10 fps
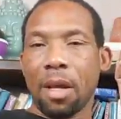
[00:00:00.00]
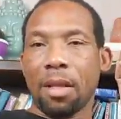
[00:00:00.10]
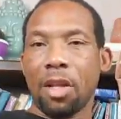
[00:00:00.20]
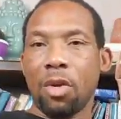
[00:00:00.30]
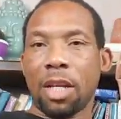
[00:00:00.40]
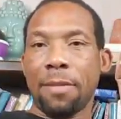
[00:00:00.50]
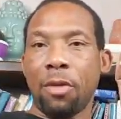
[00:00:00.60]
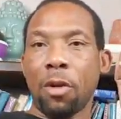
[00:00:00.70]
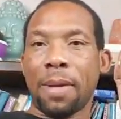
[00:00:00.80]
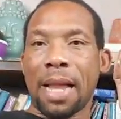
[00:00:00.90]
Then you get the
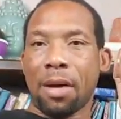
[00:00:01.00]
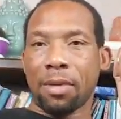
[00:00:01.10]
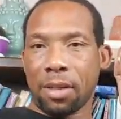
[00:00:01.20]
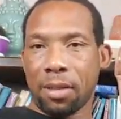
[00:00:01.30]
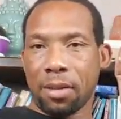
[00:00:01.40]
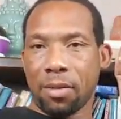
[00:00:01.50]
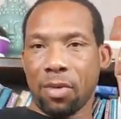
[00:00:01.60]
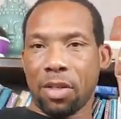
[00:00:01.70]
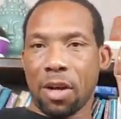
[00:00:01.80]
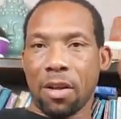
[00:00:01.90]
mutable houses,
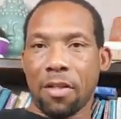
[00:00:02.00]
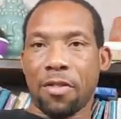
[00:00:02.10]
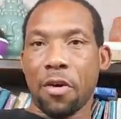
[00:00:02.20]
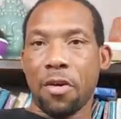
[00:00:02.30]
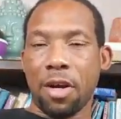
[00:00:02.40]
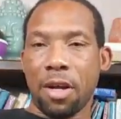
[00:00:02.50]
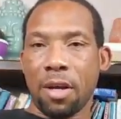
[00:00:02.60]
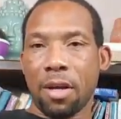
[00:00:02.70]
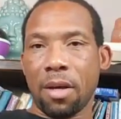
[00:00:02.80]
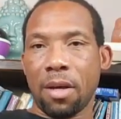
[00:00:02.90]
which are the 3rd,
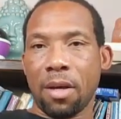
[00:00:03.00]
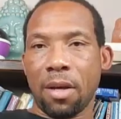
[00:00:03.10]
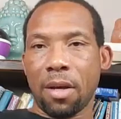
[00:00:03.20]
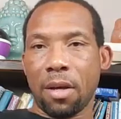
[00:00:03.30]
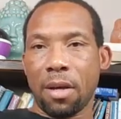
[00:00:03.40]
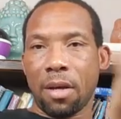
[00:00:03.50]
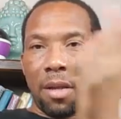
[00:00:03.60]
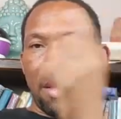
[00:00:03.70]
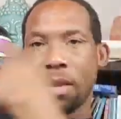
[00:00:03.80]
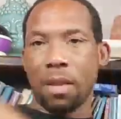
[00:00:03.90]

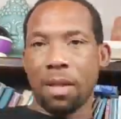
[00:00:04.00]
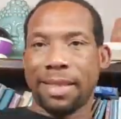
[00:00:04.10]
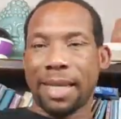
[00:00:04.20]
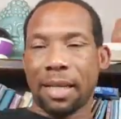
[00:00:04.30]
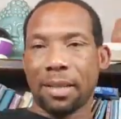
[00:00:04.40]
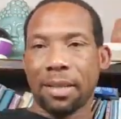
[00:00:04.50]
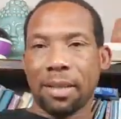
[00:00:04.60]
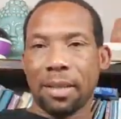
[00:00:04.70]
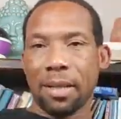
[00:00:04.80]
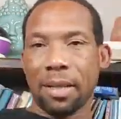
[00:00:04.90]
the 6th,
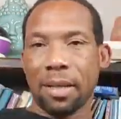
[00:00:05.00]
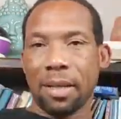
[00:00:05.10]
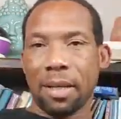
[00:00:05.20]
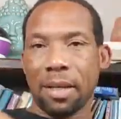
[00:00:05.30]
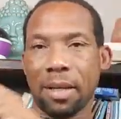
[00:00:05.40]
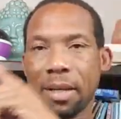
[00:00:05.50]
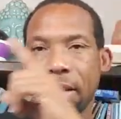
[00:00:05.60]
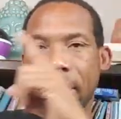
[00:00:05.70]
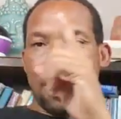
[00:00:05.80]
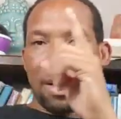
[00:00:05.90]

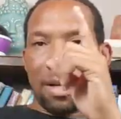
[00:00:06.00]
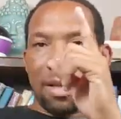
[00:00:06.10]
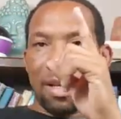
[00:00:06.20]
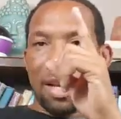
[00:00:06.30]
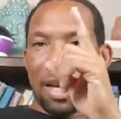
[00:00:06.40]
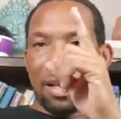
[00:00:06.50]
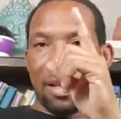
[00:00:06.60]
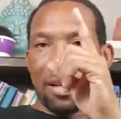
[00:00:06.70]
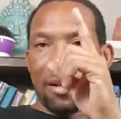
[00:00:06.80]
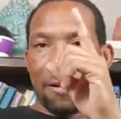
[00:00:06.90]
the 9th,
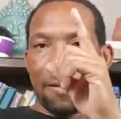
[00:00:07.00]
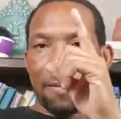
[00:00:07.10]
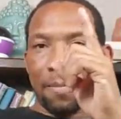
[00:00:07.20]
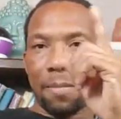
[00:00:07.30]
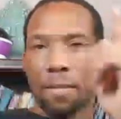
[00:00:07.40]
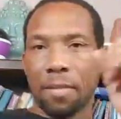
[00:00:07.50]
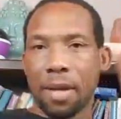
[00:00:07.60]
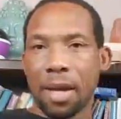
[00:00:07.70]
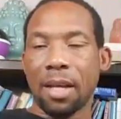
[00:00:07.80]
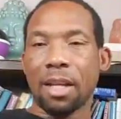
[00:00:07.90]

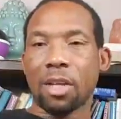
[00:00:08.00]
and the